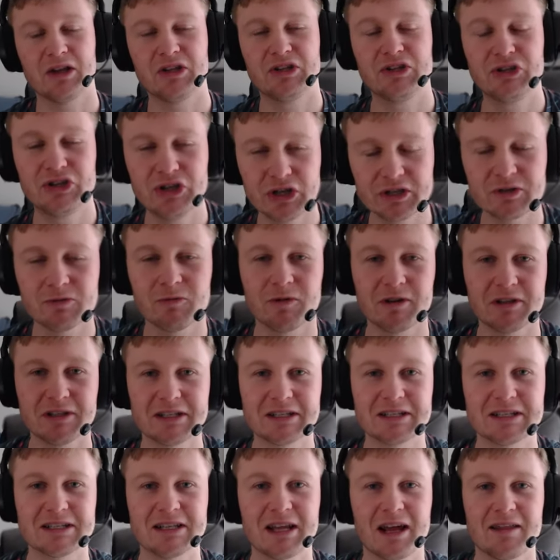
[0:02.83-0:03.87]
I just
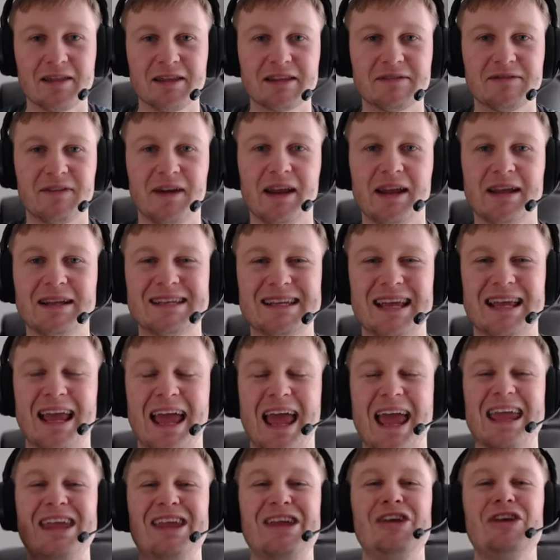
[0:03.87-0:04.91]
wanted to start this video saying
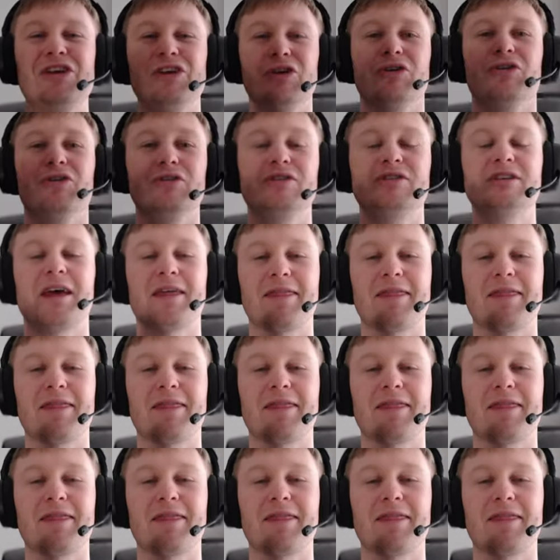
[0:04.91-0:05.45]
a huge